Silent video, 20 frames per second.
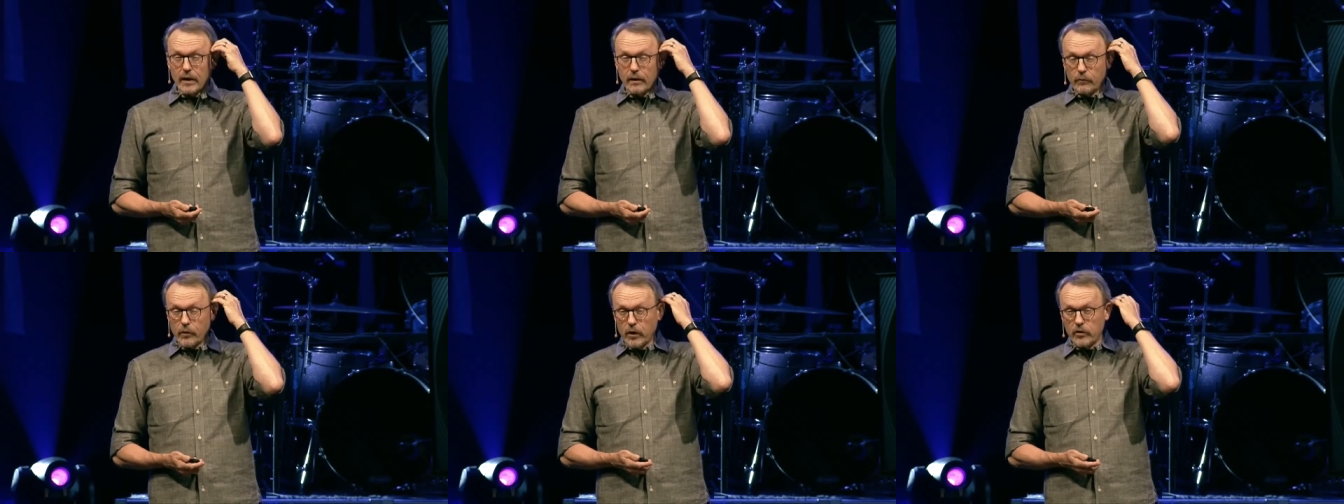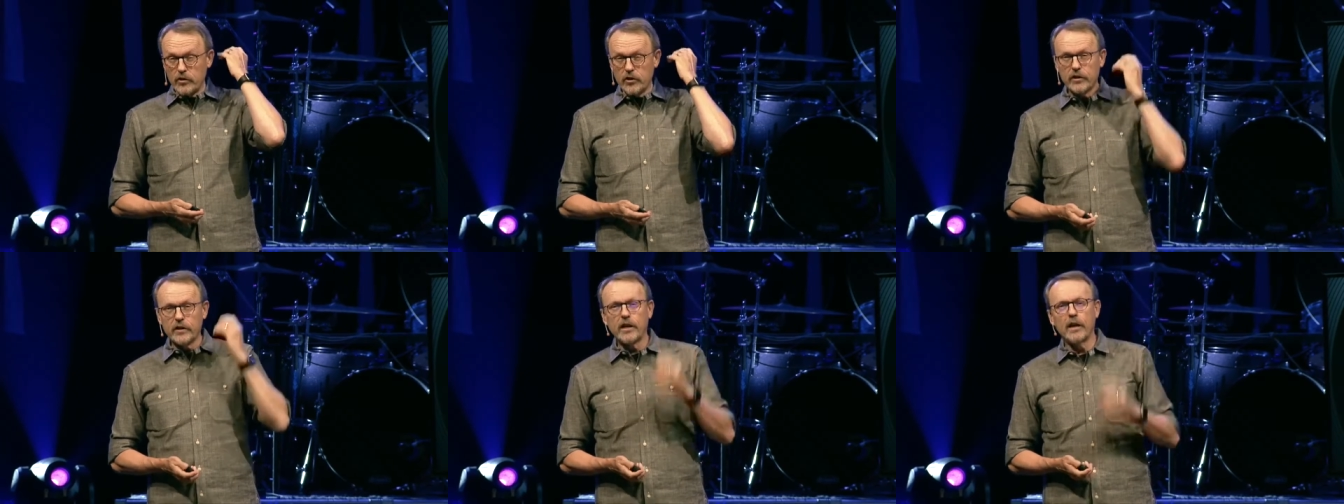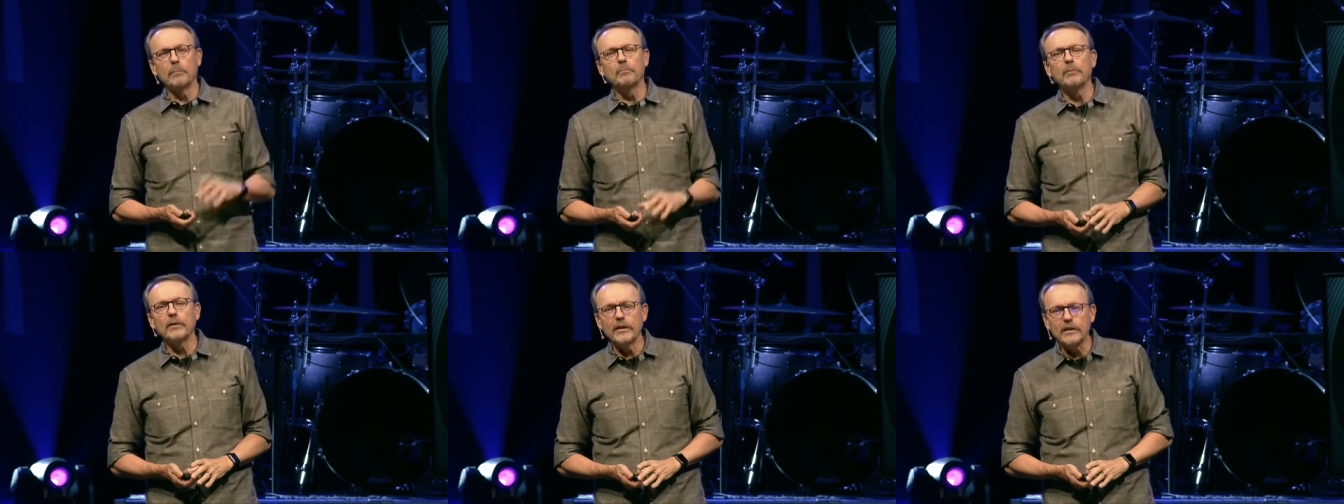Rudyard
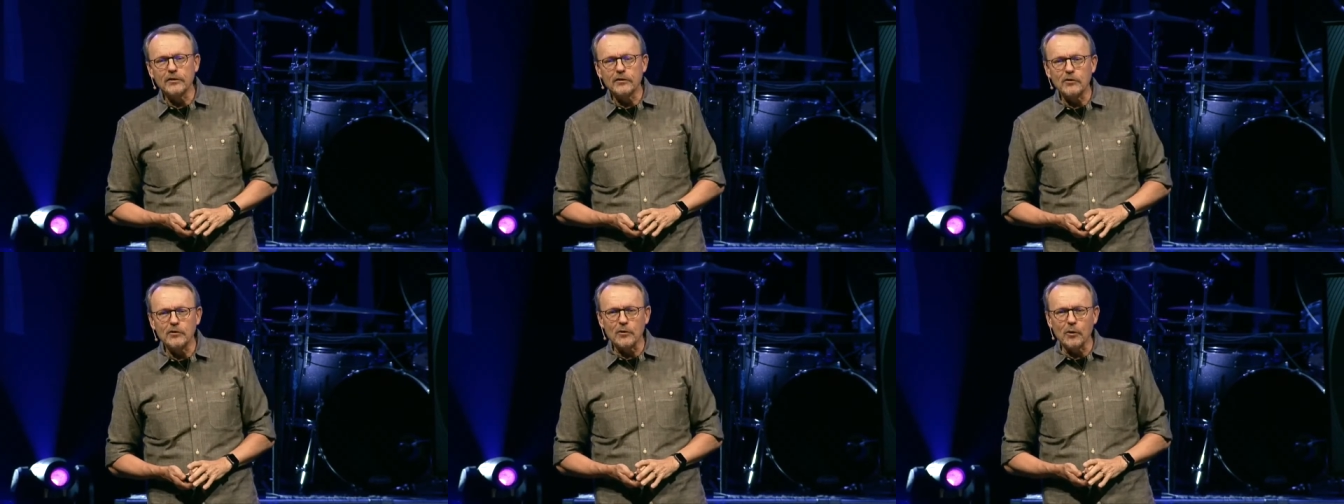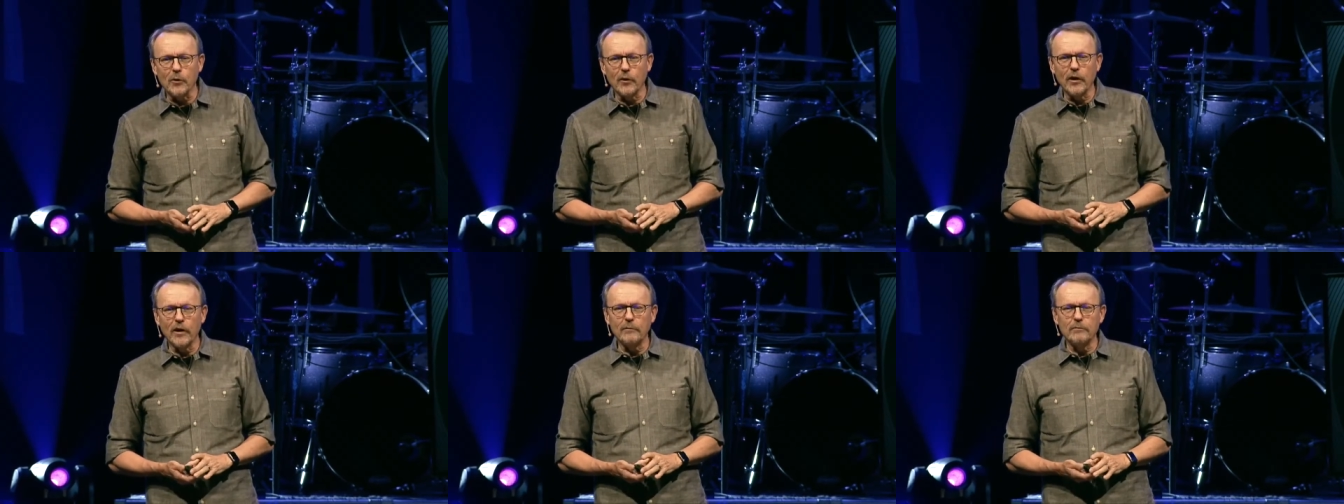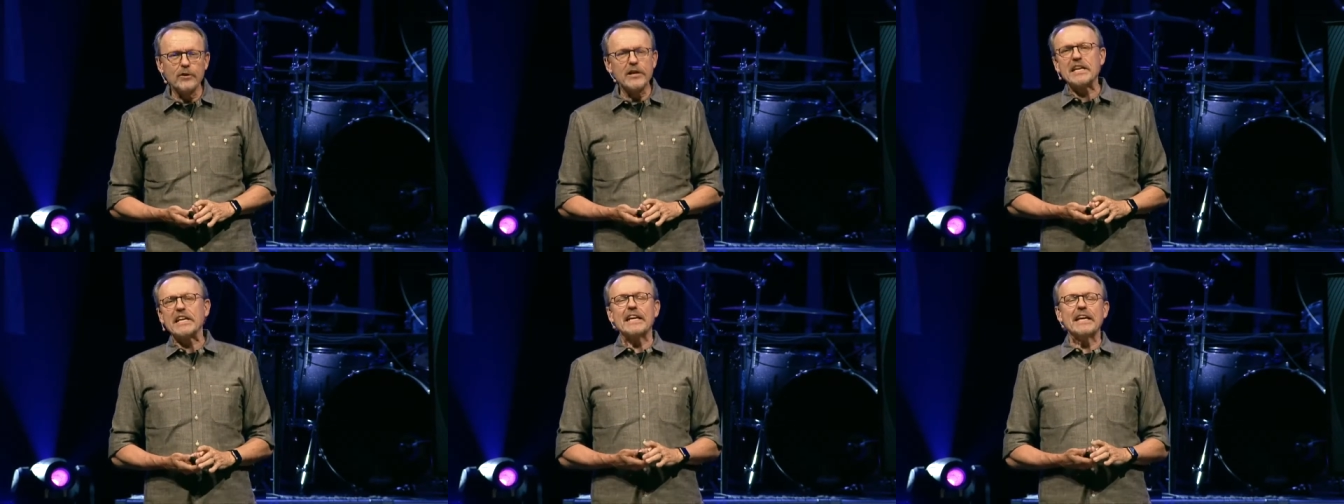Kipling story.
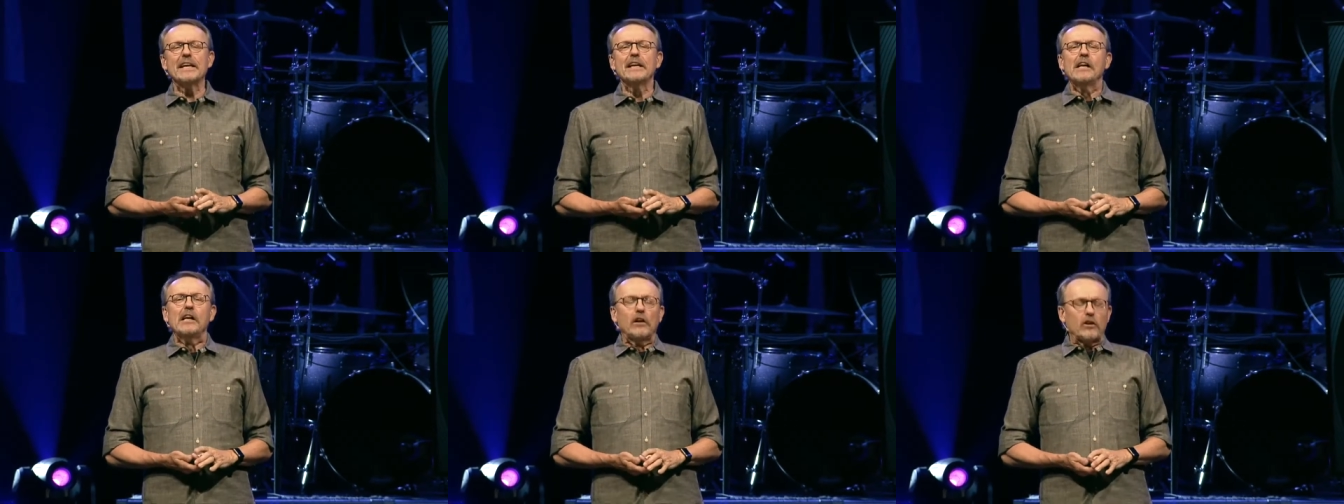Ricky.